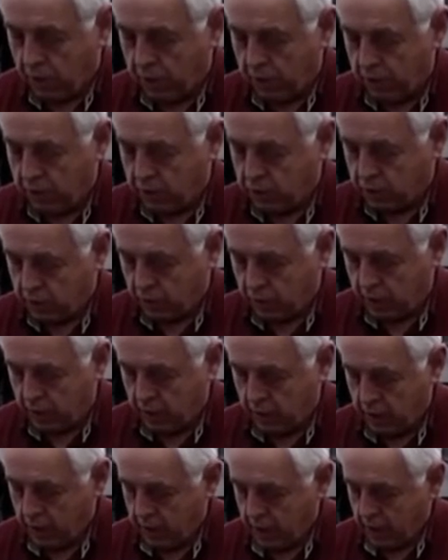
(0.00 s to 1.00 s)
in the
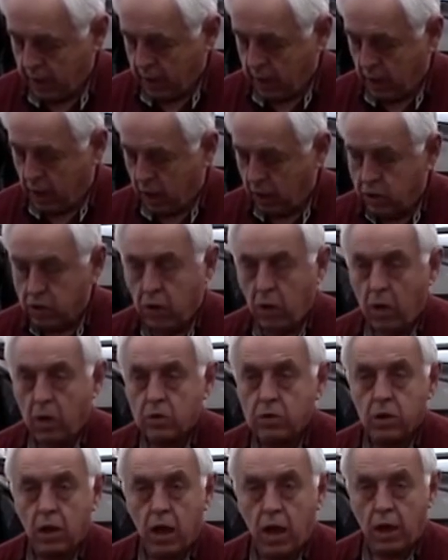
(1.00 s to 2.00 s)
soil. Also
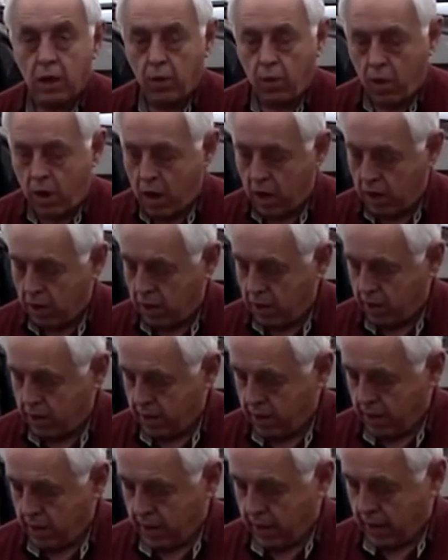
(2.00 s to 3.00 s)
holds a lot of water,
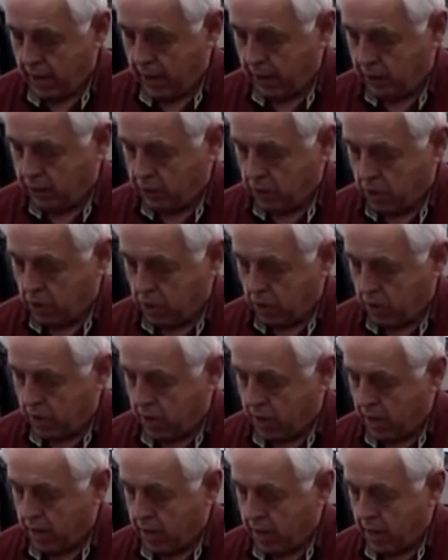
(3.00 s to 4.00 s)
and
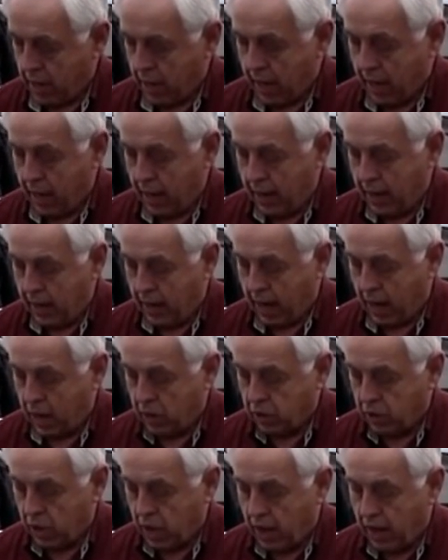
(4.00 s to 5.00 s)
so and it
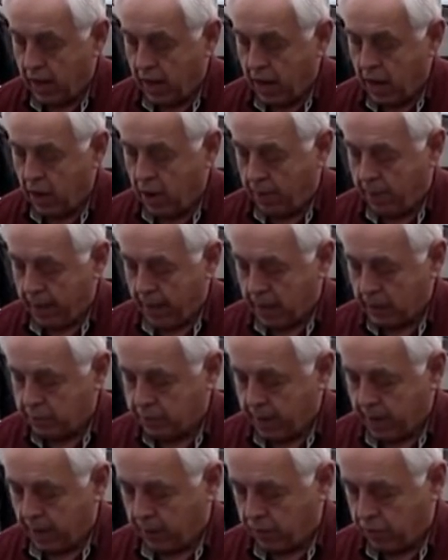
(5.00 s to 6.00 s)
allows a lot of air to pass
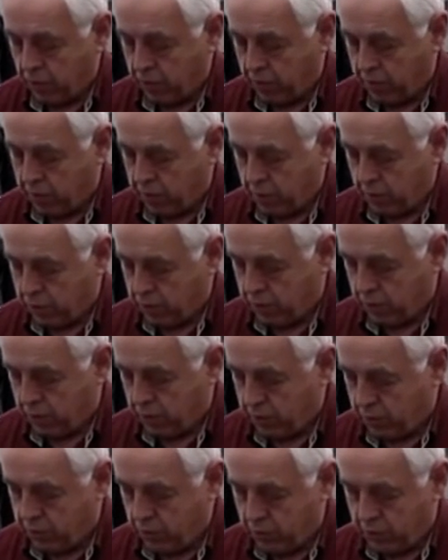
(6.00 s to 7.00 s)
back through
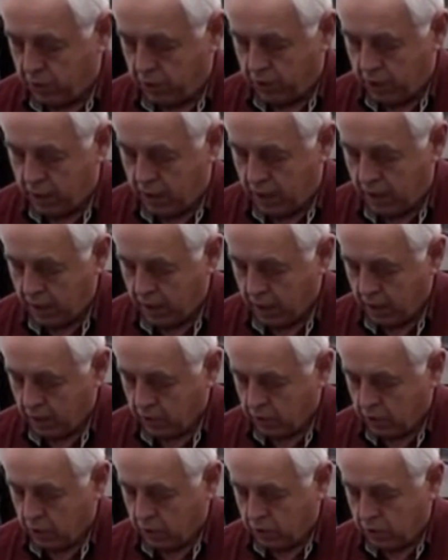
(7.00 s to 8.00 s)
the
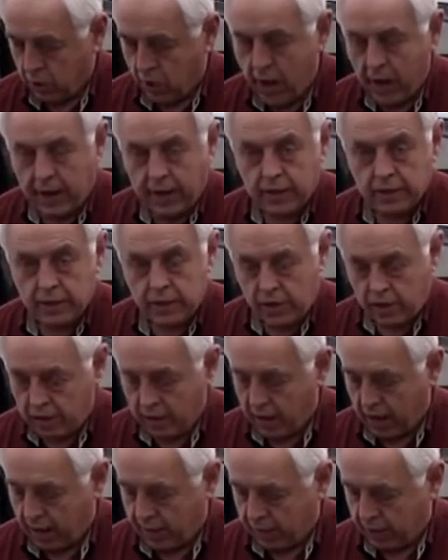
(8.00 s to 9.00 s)
soil. So I consider it
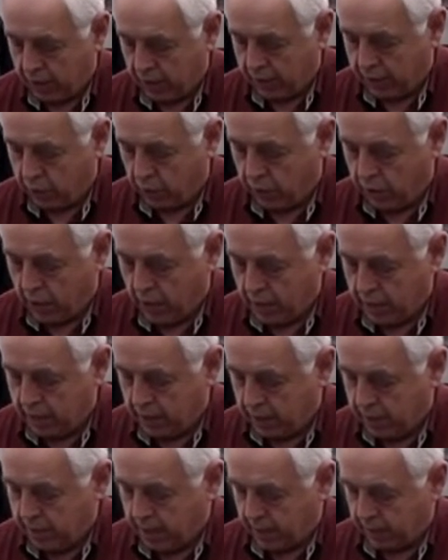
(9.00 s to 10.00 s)
kind of an
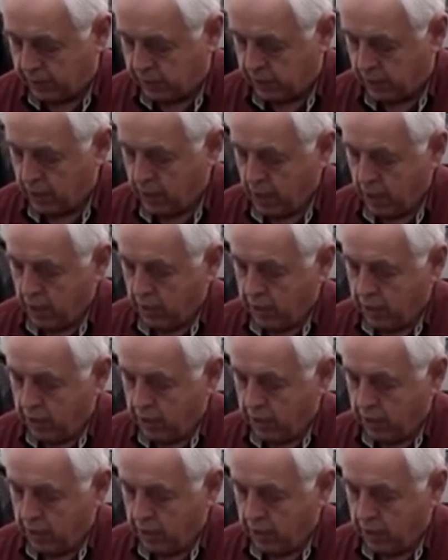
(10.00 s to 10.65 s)
ideal mix. You'll